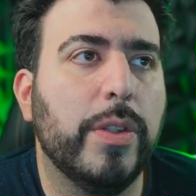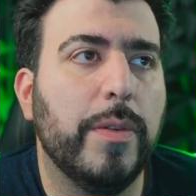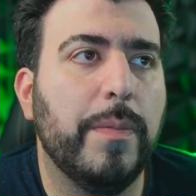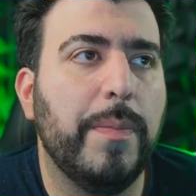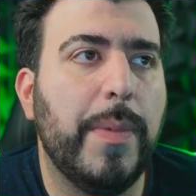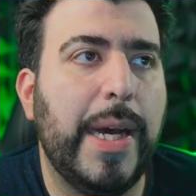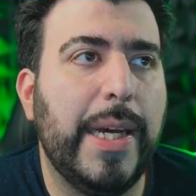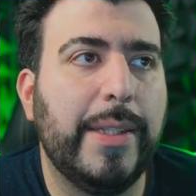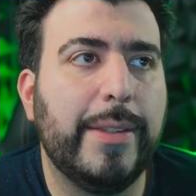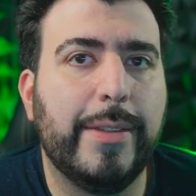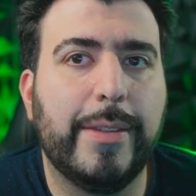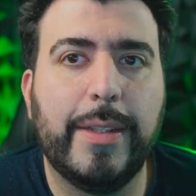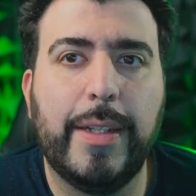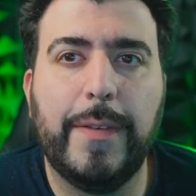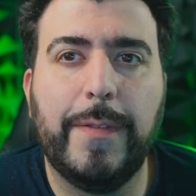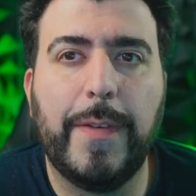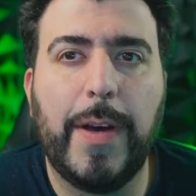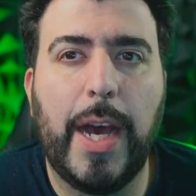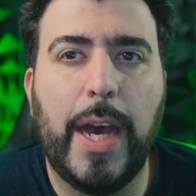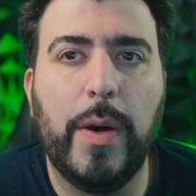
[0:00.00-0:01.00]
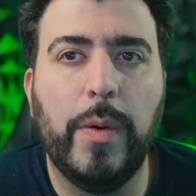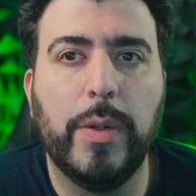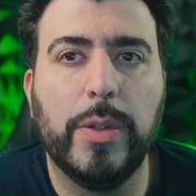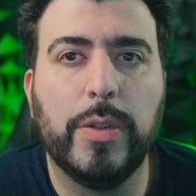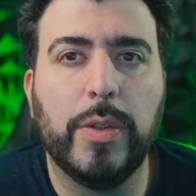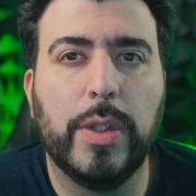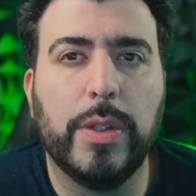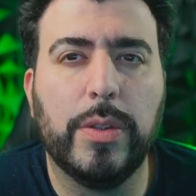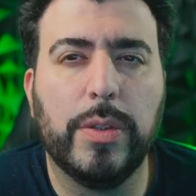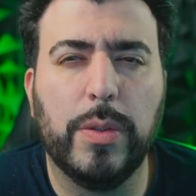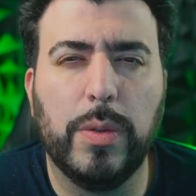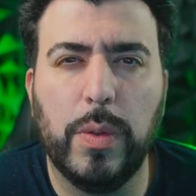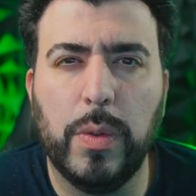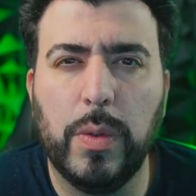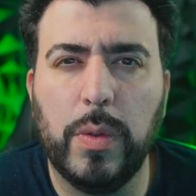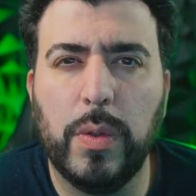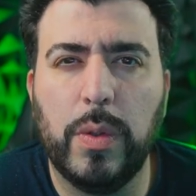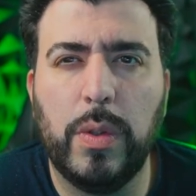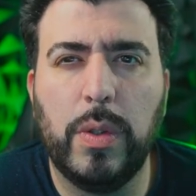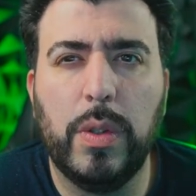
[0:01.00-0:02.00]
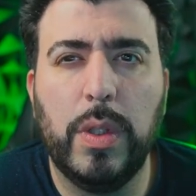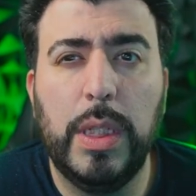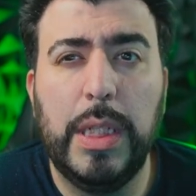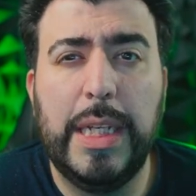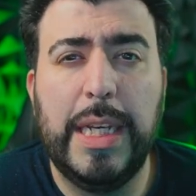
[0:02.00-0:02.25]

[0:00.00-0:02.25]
of my stuff I would trust Google.